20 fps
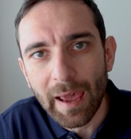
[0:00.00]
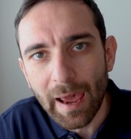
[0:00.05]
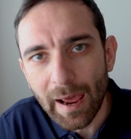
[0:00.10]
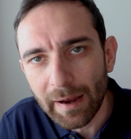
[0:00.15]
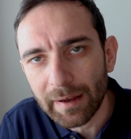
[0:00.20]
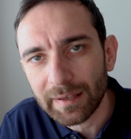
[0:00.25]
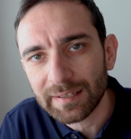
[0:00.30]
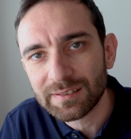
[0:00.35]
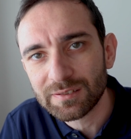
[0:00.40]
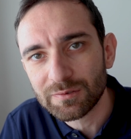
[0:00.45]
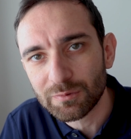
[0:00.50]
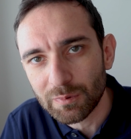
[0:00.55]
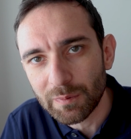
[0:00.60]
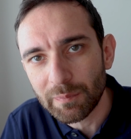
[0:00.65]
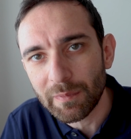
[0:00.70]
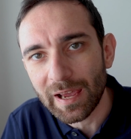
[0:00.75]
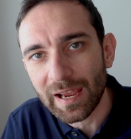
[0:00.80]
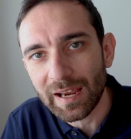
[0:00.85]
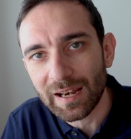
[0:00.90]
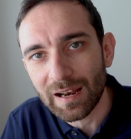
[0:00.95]
as
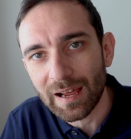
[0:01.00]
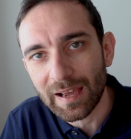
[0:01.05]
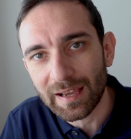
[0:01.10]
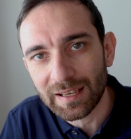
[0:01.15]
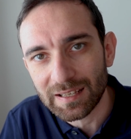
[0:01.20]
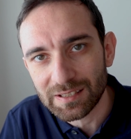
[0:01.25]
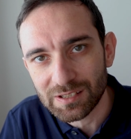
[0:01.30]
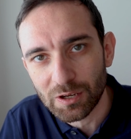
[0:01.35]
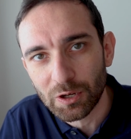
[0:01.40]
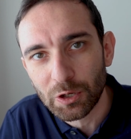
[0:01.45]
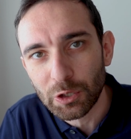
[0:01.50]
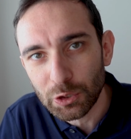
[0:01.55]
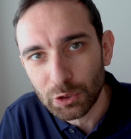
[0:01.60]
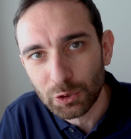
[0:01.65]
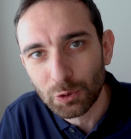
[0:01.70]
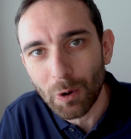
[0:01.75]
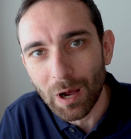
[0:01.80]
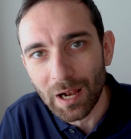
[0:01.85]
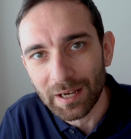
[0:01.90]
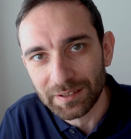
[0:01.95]
remain like as a
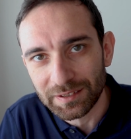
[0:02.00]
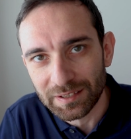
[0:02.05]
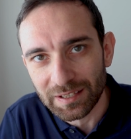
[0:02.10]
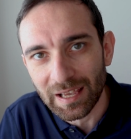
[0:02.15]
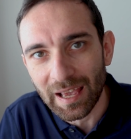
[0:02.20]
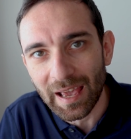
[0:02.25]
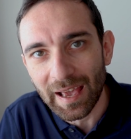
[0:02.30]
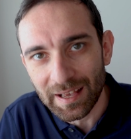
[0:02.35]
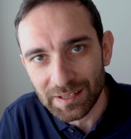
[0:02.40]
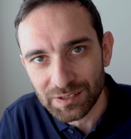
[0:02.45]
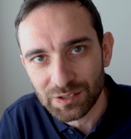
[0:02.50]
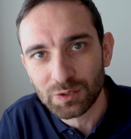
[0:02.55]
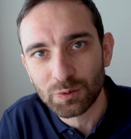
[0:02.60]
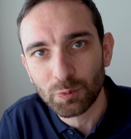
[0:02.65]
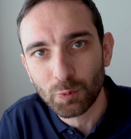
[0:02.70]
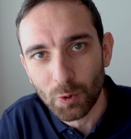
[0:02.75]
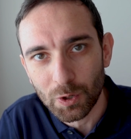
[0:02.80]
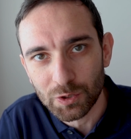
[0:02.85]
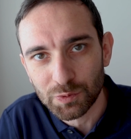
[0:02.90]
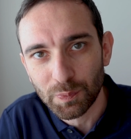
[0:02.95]
good quality as it
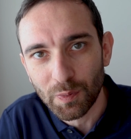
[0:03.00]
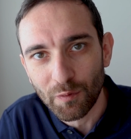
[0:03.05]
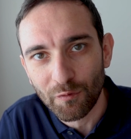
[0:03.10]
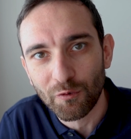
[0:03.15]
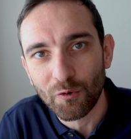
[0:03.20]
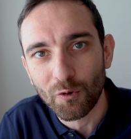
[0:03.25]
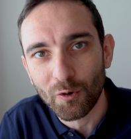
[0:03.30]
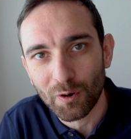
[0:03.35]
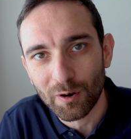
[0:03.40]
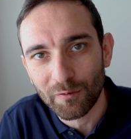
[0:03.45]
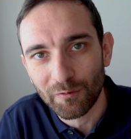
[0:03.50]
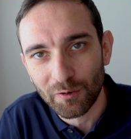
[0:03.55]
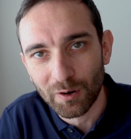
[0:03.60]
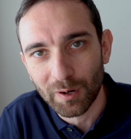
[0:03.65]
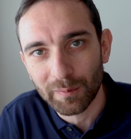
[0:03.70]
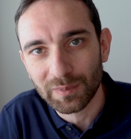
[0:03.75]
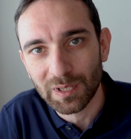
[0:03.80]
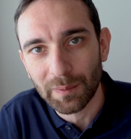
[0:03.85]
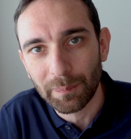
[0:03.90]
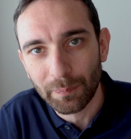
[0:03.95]
was before
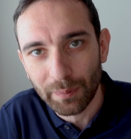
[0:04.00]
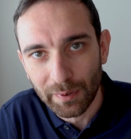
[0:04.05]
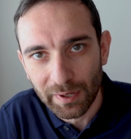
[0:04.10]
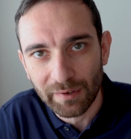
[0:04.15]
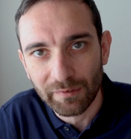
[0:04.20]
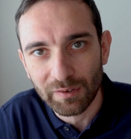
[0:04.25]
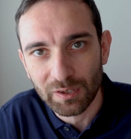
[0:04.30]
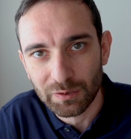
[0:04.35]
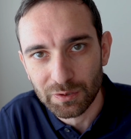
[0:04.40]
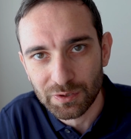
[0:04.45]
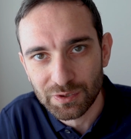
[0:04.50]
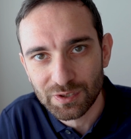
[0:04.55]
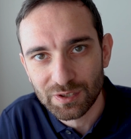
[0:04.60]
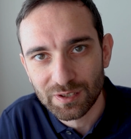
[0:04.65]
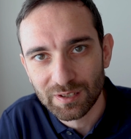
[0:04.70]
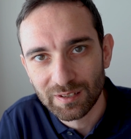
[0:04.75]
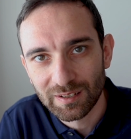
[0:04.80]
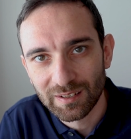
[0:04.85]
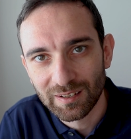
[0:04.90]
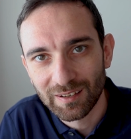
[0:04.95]
from the previous
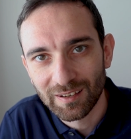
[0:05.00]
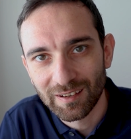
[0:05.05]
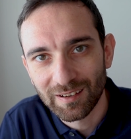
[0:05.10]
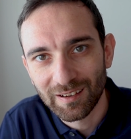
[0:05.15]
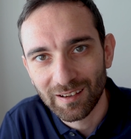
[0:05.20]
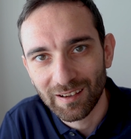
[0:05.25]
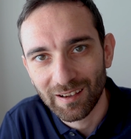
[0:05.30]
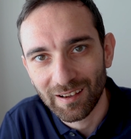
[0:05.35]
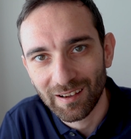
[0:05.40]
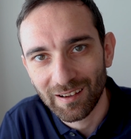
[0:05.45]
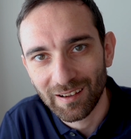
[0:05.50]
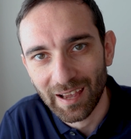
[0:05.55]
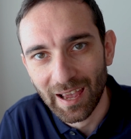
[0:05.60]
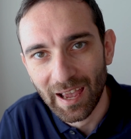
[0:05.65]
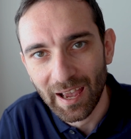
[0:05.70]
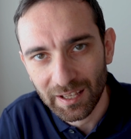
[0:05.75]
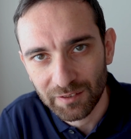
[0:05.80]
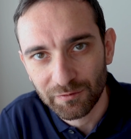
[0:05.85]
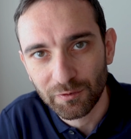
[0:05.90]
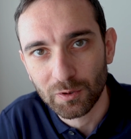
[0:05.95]

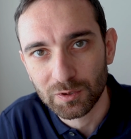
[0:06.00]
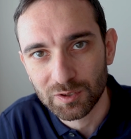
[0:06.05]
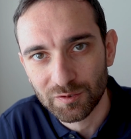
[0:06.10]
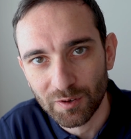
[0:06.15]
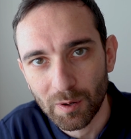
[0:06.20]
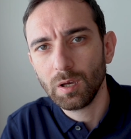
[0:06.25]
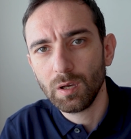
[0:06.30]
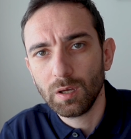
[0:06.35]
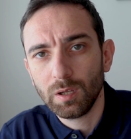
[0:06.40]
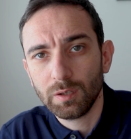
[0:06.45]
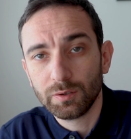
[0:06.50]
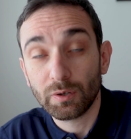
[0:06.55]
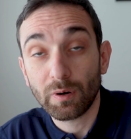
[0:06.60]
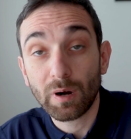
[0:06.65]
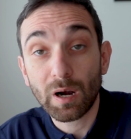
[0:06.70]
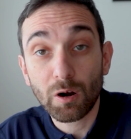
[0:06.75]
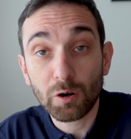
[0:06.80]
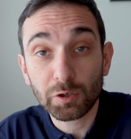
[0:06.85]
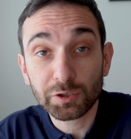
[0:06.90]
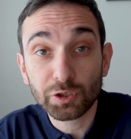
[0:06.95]
headphones. There
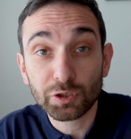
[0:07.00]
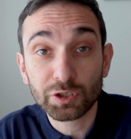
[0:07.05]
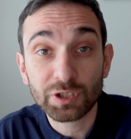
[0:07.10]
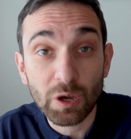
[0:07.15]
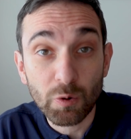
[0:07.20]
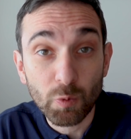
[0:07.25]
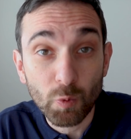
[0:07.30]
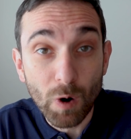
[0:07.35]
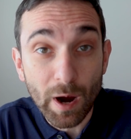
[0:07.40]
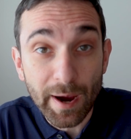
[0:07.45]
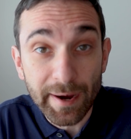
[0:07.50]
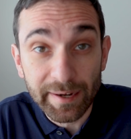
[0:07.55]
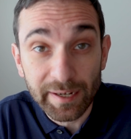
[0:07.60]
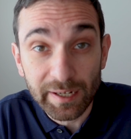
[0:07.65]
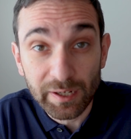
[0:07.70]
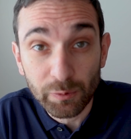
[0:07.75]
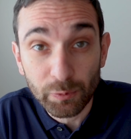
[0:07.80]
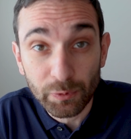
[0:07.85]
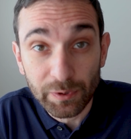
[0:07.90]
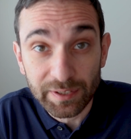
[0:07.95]
are also some
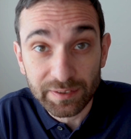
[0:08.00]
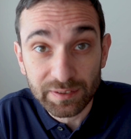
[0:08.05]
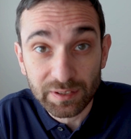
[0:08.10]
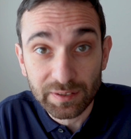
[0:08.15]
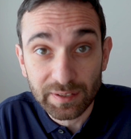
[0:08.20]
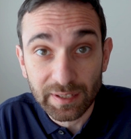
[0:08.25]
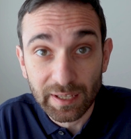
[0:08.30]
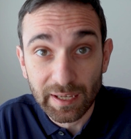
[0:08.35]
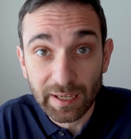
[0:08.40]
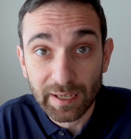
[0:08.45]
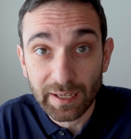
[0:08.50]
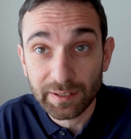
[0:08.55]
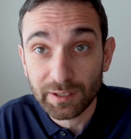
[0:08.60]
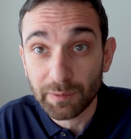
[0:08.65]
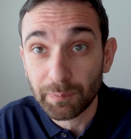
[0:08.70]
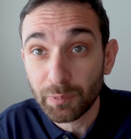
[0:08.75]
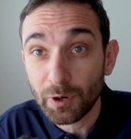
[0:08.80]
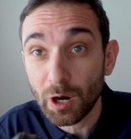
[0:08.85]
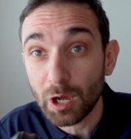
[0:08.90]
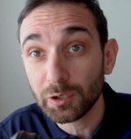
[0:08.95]
wiring with
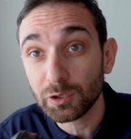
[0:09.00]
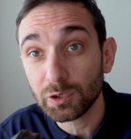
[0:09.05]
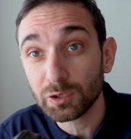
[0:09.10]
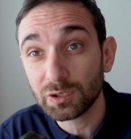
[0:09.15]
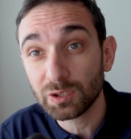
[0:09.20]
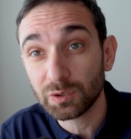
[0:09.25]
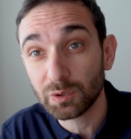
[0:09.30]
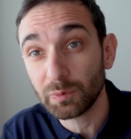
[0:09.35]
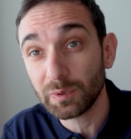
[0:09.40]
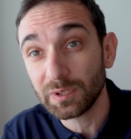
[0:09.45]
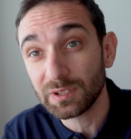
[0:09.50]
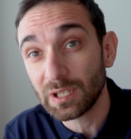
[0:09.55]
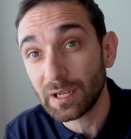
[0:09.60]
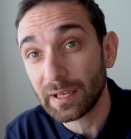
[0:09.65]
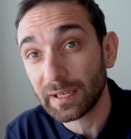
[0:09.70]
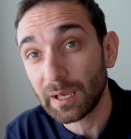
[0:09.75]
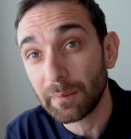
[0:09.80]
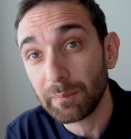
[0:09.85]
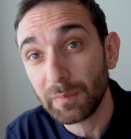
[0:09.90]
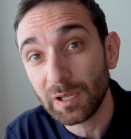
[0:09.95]
the product. There is like a